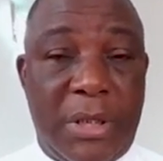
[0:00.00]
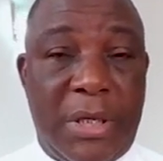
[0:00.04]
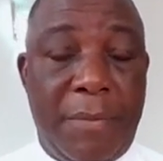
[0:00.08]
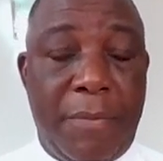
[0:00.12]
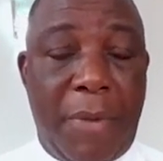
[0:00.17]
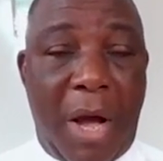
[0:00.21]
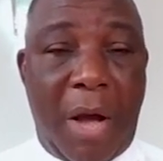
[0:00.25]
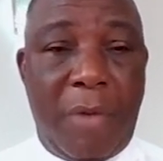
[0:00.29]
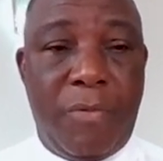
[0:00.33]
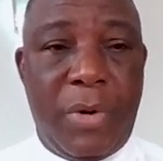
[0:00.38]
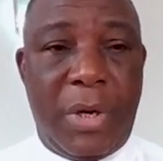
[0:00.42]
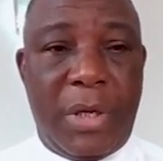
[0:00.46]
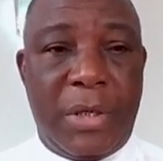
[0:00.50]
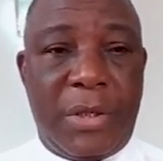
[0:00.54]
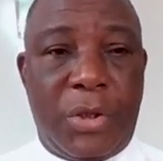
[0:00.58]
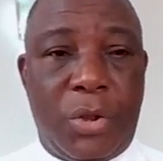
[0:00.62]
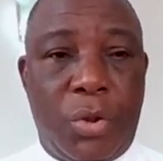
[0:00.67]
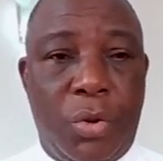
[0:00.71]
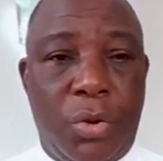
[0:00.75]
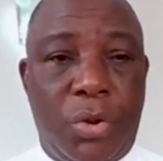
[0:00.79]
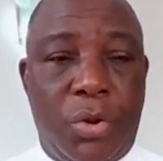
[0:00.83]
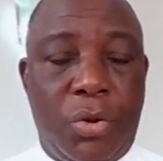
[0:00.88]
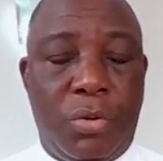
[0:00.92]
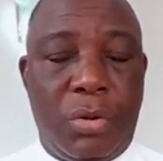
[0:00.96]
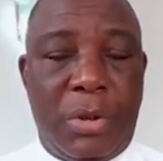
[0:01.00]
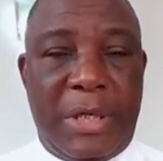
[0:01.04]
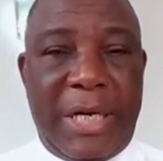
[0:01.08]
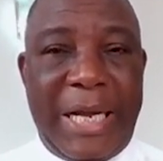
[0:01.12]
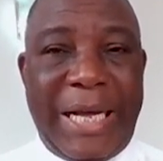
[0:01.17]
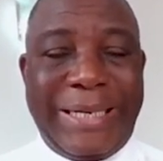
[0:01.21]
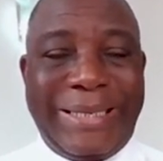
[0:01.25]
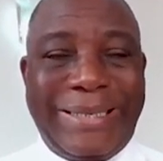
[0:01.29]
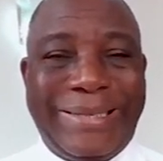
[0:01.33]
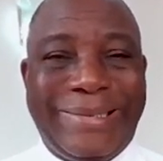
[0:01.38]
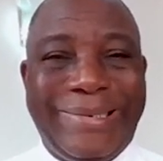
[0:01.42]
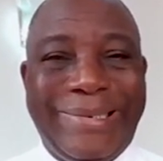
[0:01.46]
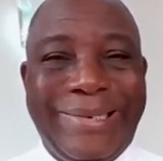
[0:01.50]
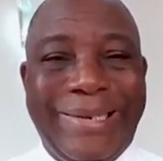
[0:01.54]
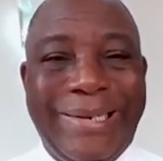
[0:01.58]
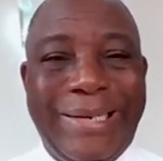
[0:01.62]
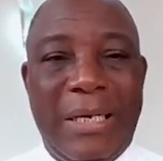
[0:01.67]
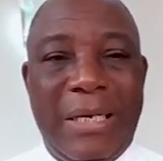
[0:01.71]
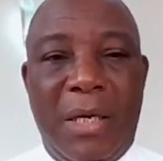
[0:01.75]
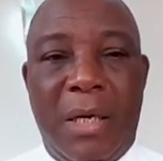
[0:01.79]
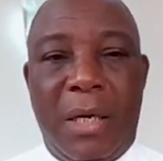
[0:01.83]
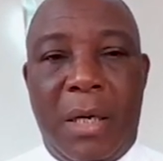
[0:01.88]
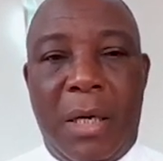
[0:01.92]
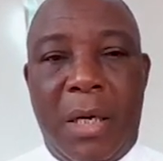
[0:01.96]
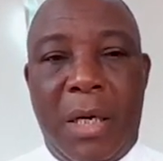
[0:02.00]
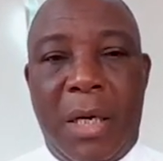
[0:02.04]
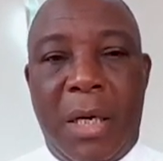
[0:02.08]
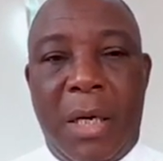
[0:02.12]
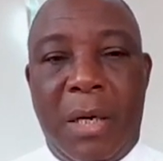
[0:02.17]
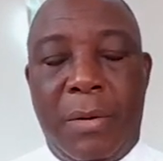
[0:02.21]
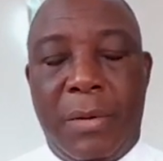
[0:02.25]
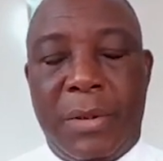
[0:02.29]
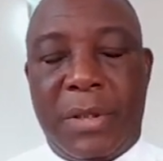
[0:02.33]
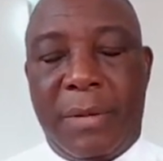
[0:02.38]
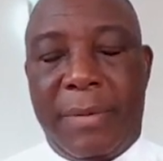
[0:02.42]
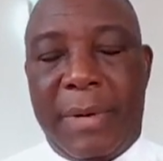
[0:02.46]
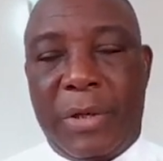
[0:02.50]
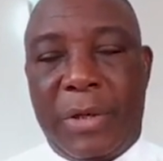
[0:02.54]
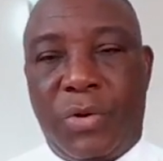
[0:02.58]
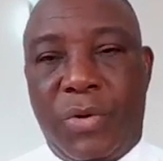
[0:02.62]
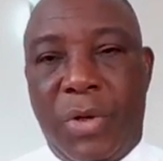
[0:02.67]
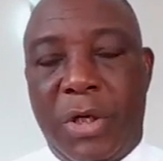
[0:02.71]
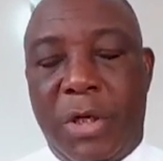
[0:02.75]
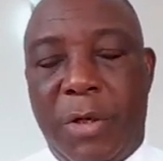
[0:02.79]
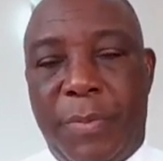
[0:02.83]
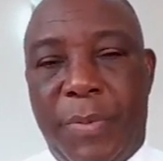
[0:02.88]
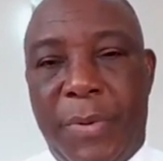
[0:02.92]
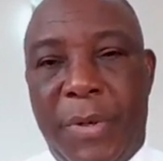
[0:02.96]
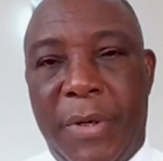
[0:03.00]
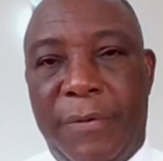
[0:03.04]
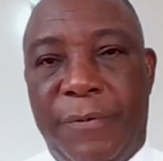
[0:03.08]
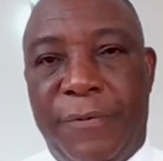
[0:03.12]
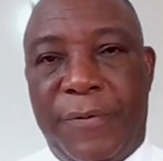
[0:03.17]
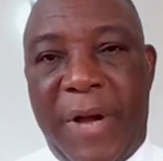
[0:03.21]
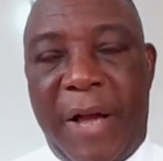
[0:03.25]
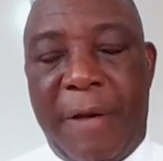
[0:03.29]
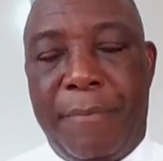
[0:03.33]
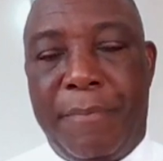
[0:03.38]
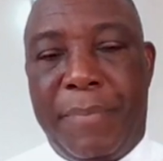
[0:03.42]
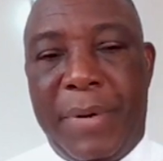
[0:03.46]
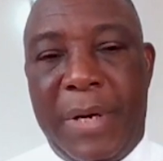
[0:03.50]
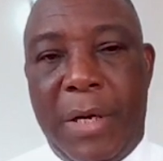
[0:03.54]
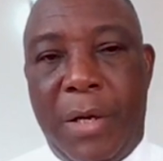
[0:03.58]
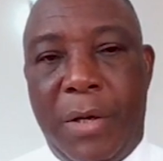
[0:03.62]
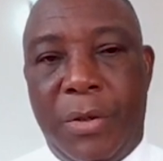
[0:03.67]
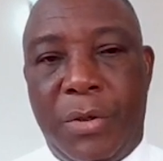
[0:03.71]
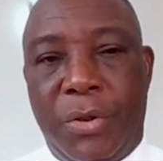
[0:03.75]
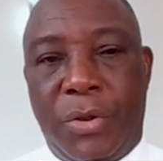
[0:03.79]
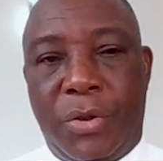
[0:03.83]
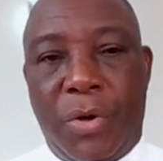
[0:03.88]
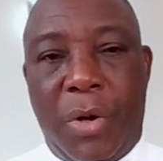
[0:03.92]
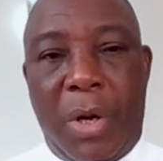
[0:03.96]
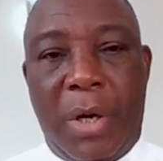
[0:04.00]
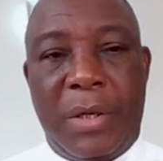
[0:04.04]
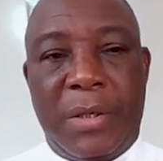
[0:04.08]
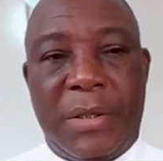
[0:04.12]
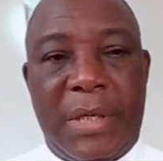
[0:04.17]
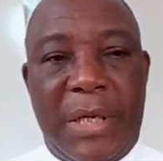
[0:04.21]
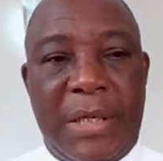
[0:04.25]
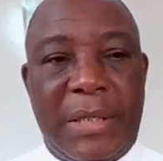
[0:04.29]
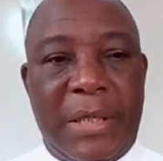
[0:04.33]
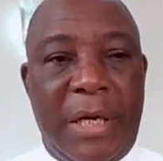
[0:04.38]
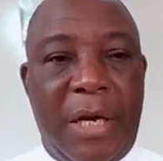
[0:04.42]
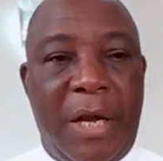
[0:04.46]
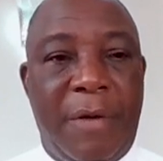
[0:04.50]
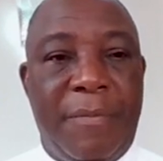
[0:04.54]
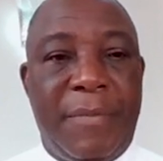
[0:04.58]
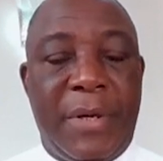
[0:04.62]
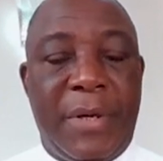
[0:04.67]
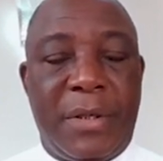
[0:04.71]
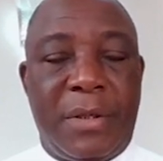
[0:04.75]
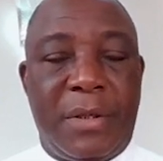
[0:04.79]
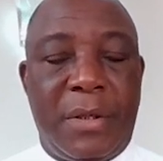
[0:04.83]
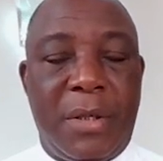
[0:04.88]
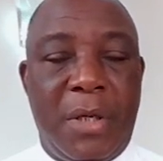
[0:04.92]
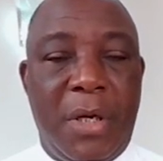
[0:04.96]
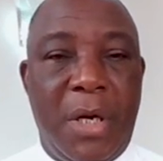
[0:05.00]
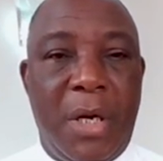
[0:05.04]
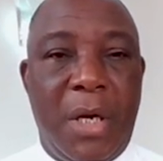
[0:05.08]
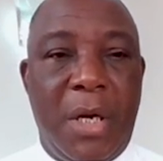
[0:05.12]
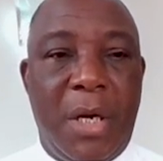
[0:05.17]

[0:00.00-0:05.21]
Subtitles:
Zimbabwe's total debt was about $20.5 billion that the government